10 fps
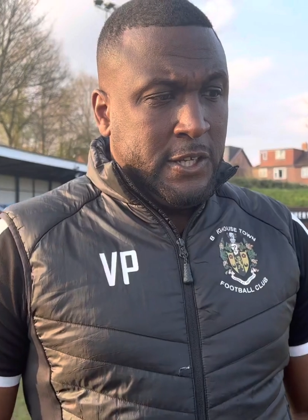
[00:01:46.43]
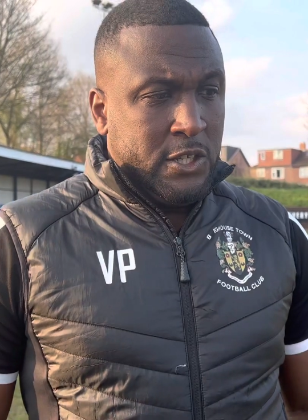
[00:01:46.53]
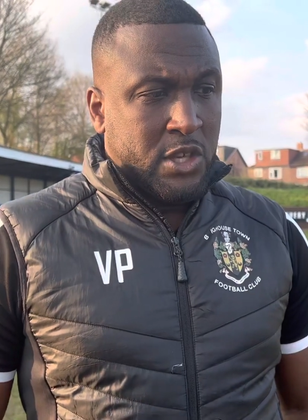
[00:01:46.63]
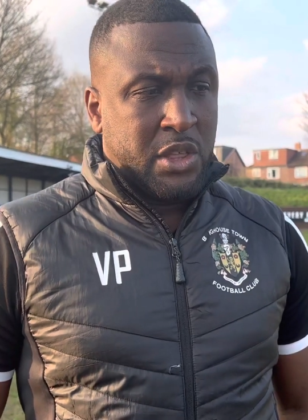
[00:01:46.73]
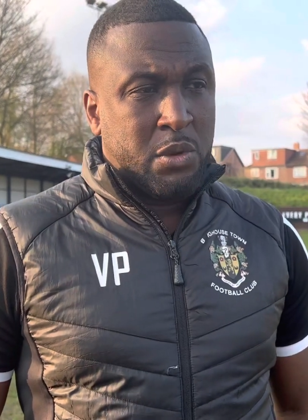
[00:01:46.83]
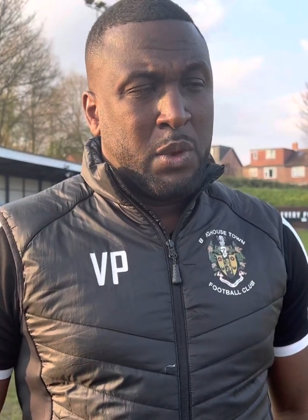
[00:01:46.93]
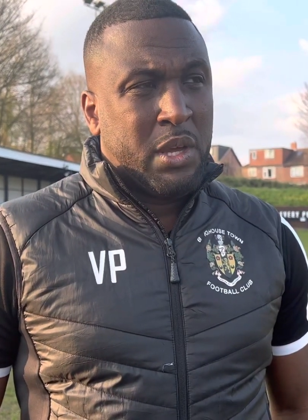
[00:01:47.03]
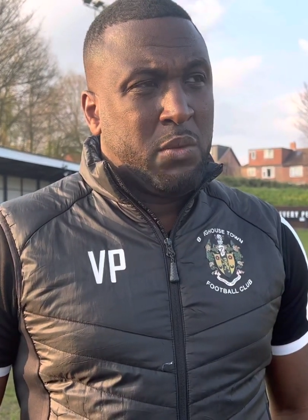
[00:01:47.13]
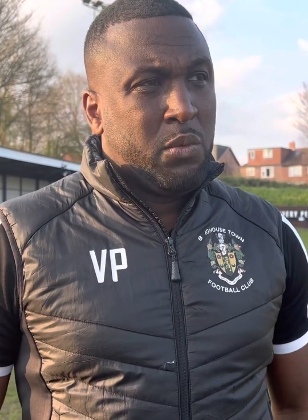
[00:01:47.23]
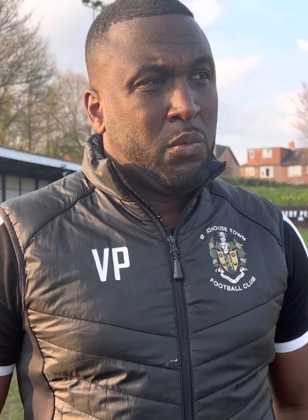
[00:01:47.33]
So I think
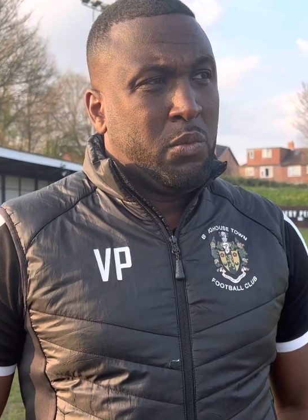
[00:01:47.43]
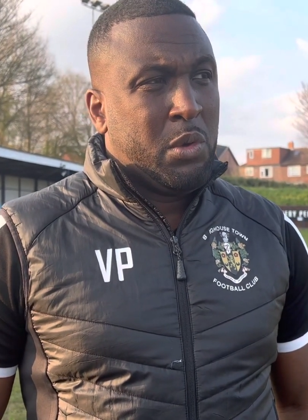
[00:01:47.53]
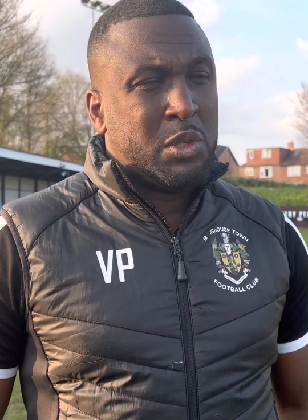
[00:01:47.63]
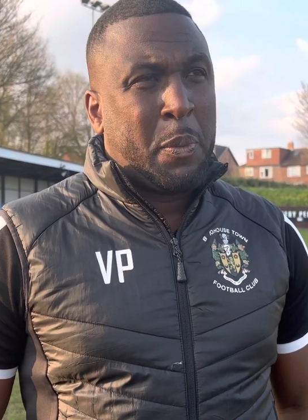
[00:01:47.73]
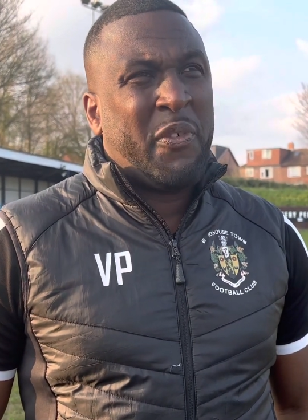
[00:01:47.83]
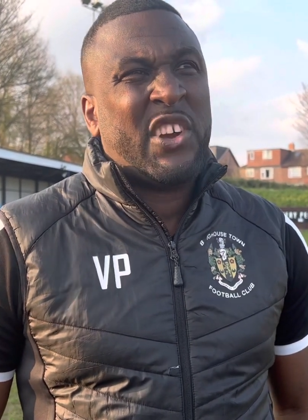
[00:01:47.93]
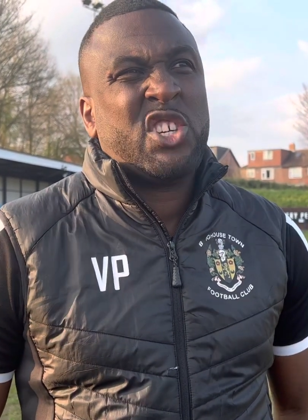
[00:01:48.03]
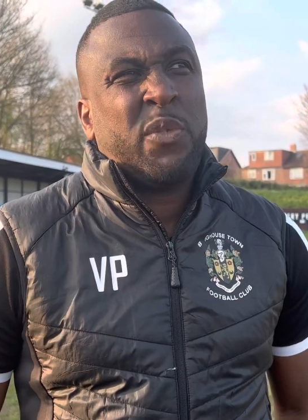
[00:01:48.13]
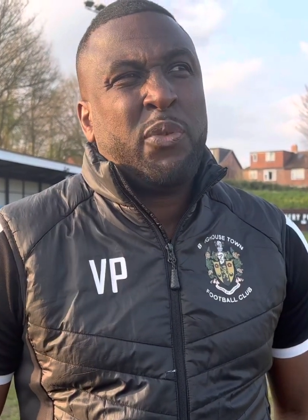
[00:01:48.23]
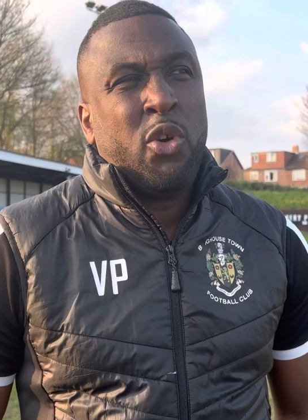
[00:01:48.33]
it was a
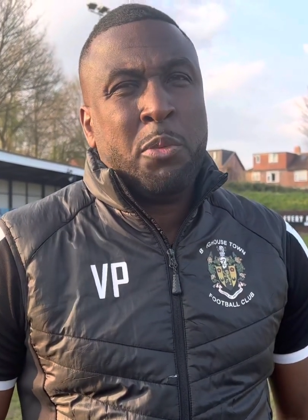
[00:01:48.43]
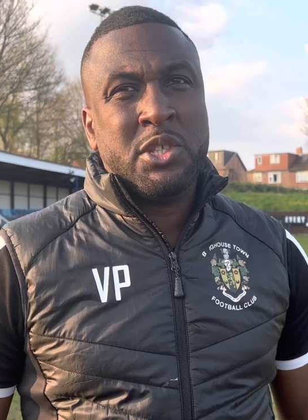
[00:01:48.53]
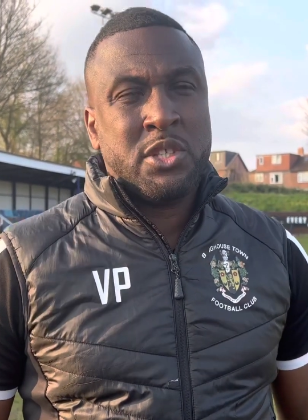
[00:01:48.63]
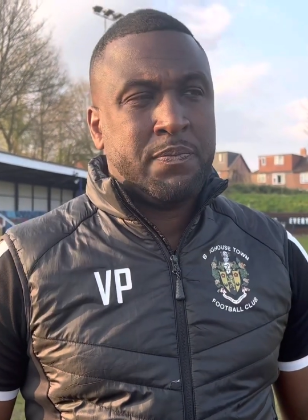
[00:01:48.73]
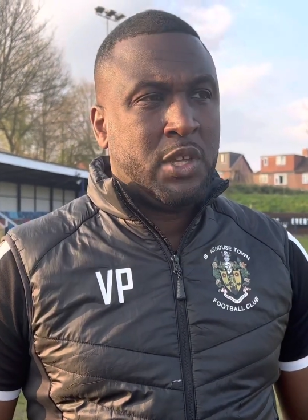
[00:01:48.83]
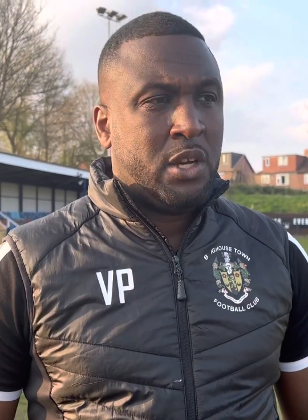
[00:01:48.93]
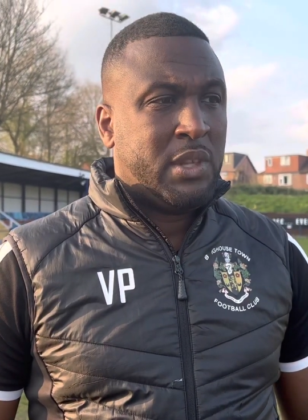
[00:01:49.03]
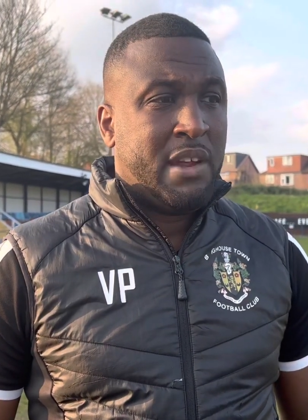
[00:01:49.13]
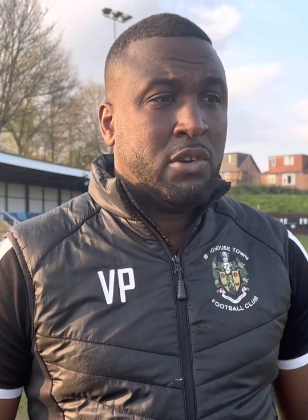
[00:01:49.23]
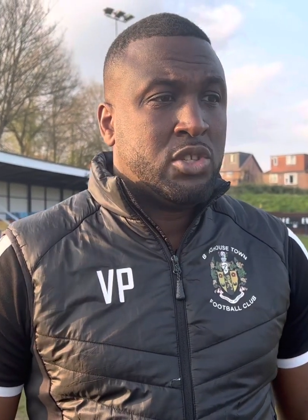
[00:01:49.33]
professional performance.
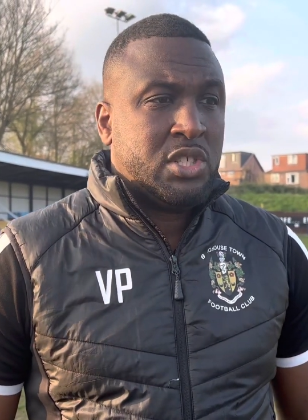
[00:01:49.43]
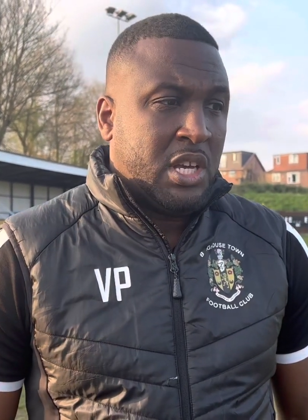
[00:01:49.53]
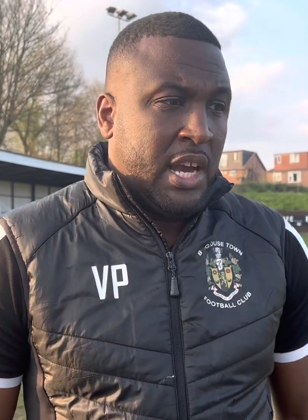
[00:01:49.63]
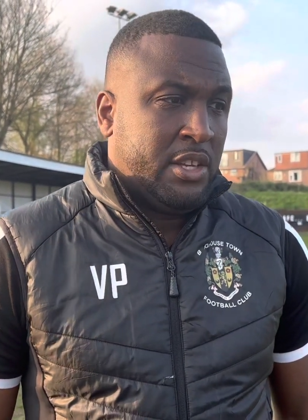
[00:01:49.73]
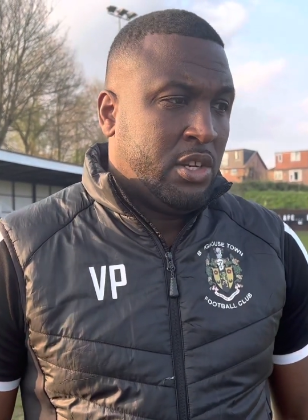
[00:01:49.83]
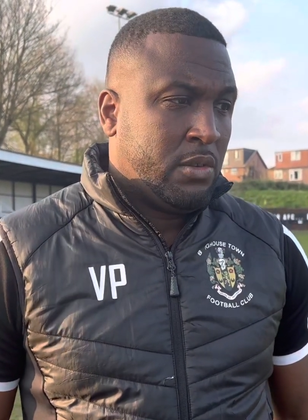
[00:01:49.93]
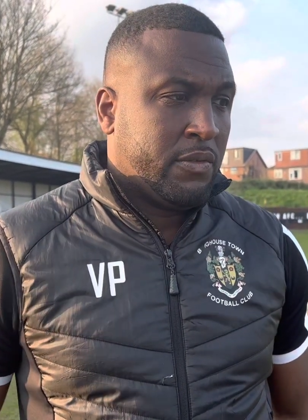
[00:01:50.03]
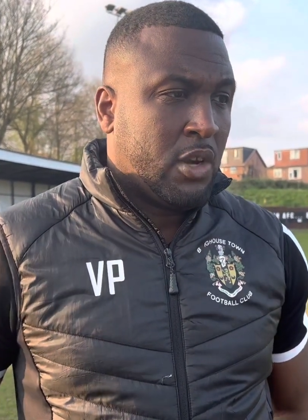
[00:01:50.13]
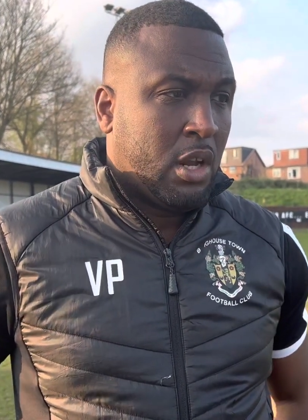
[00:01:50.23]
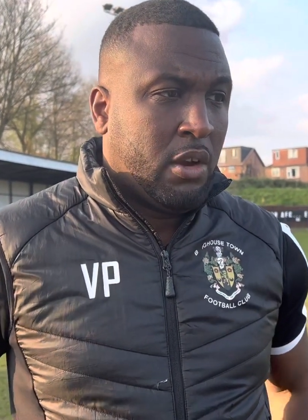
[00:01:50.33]
They're a good side. They've
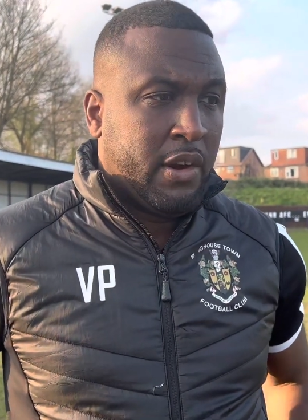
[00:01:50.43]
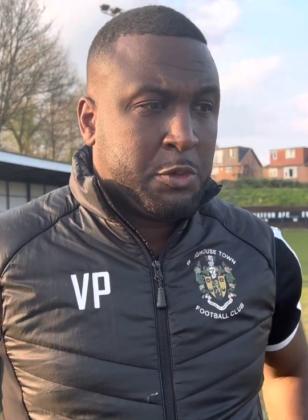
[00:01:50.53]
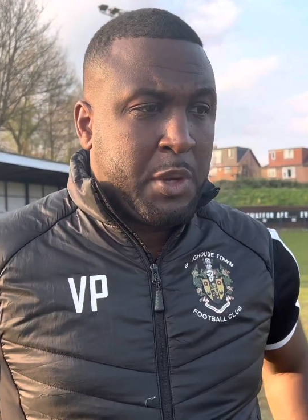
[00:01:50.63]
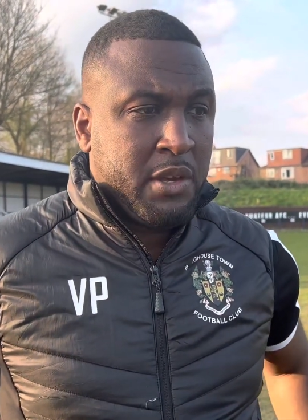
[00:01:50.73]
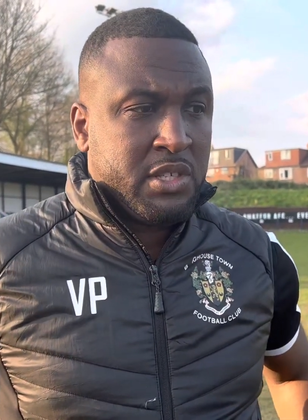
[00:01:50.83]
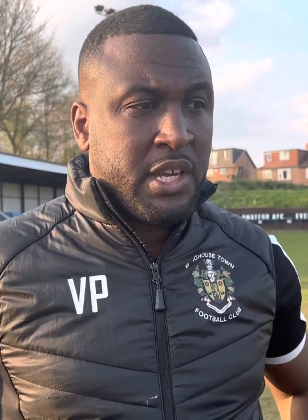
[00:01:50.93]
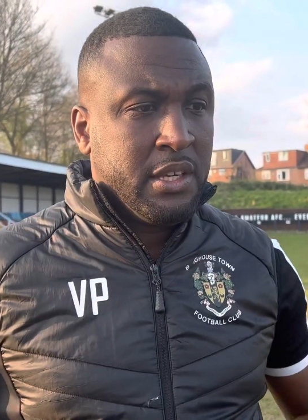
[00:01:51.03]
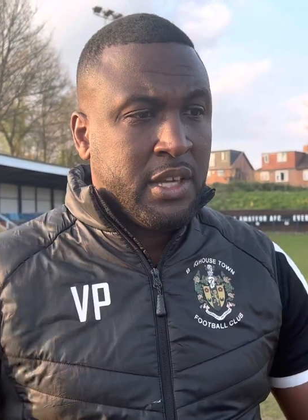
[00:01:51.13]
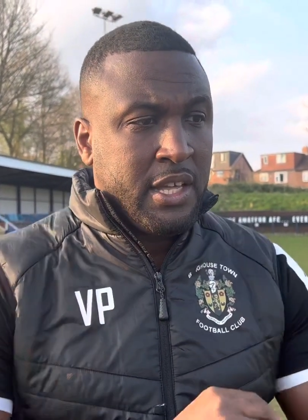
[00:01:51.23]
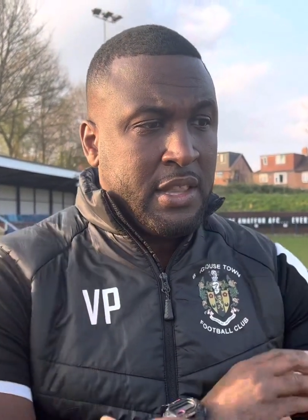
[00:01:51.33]
got a lot of experience in
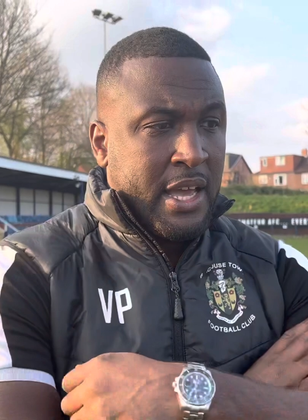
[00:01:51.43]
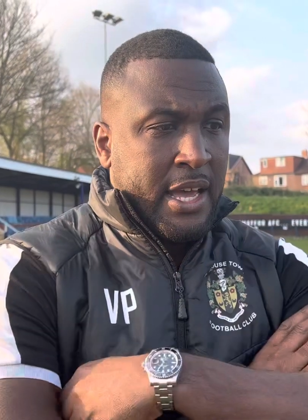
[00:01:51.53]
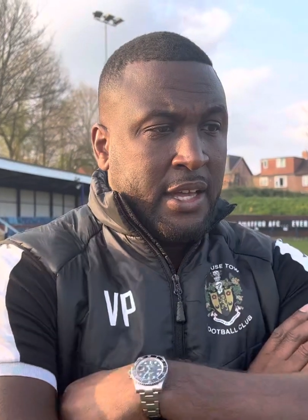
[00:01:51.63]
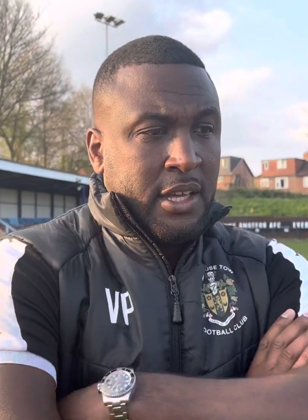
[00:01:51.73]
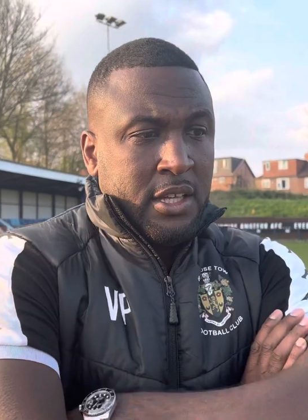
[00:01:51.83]
there.